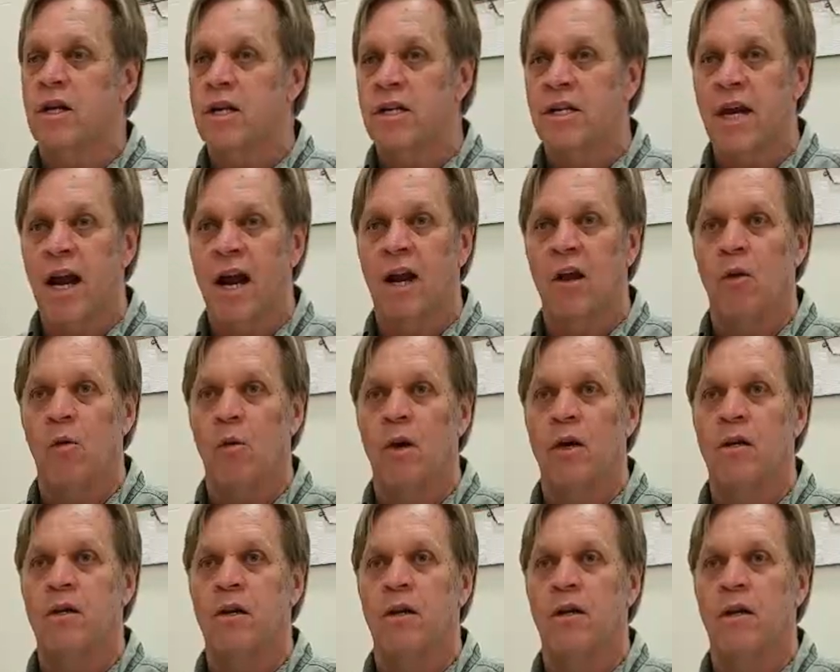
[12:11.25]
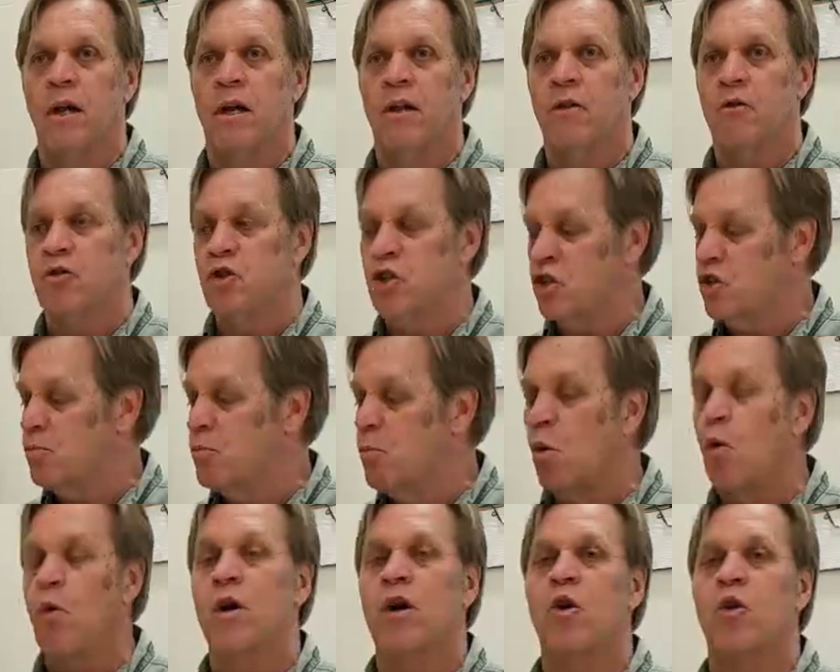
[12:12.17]
You could tailor it, and they're
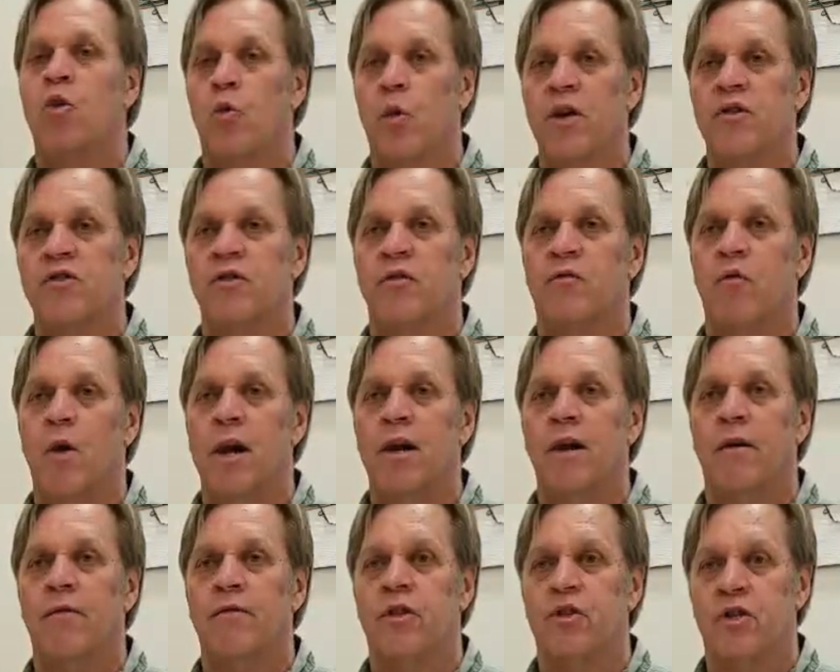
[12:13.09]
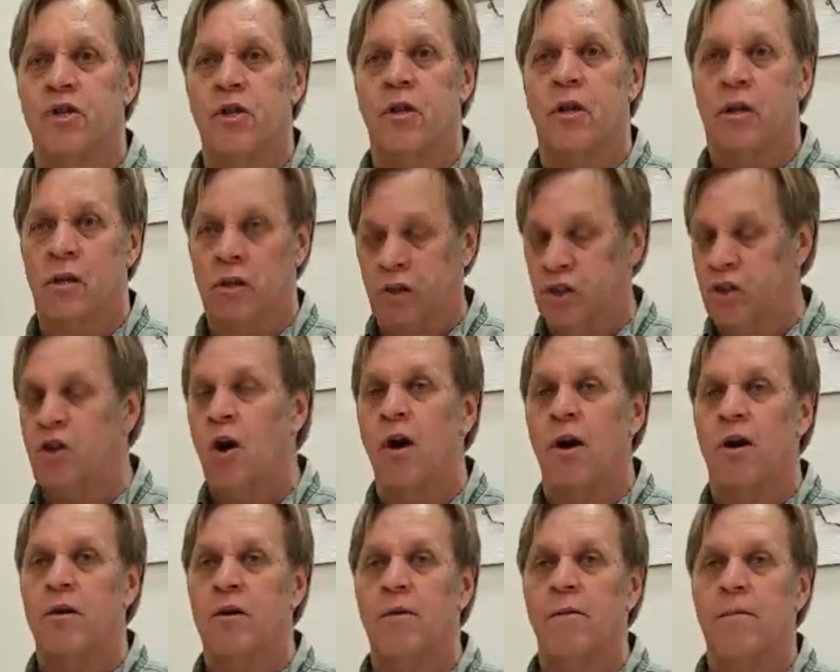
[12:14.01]
just more aggressive right off the
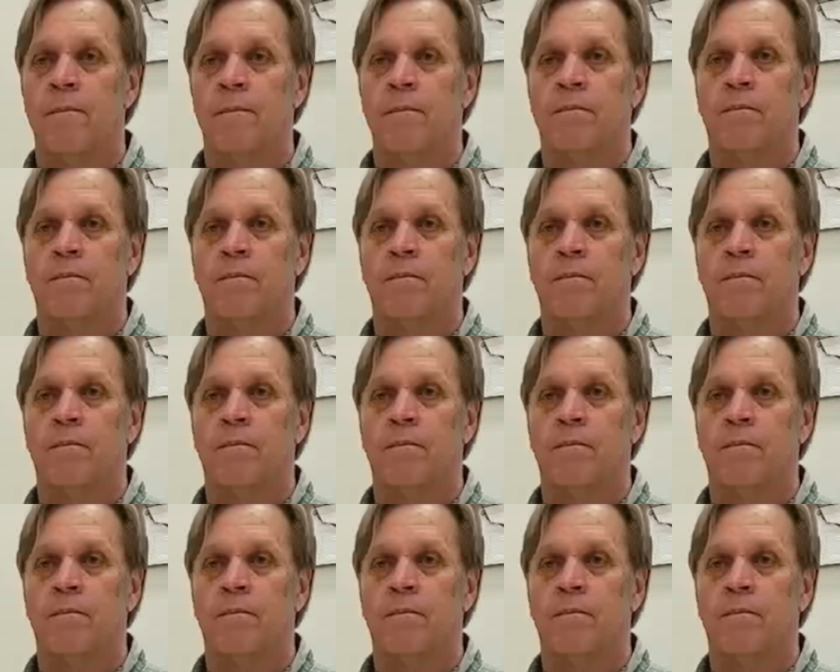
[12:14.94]
start.